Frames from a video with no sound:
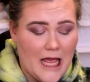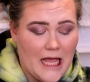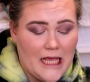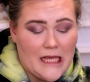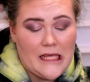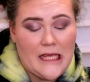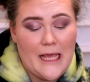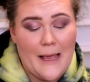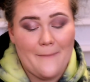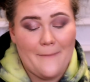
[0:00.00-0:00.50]

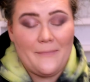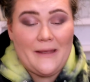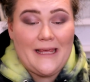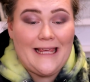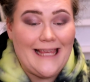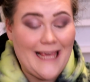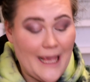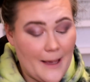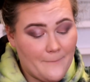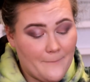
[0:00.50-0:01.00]
yep,
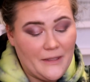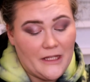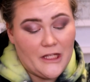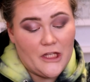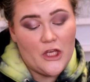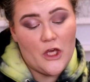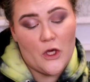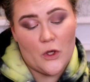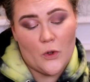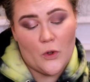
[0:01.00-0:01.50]
yep,
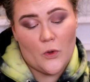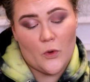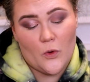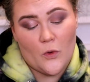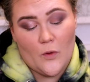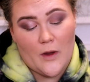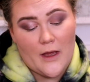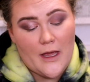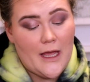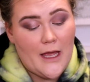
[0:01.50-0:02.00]

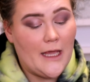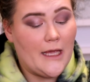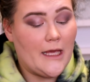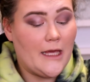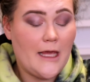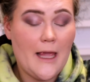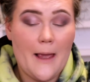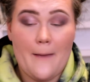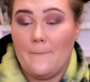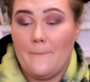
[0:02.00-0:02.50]
you,
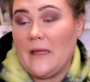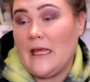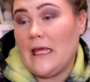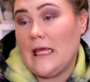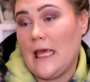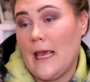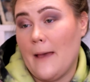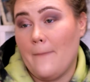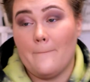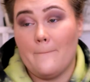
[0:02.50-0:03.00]
yep,
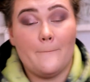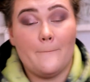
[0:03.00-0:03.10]
yep,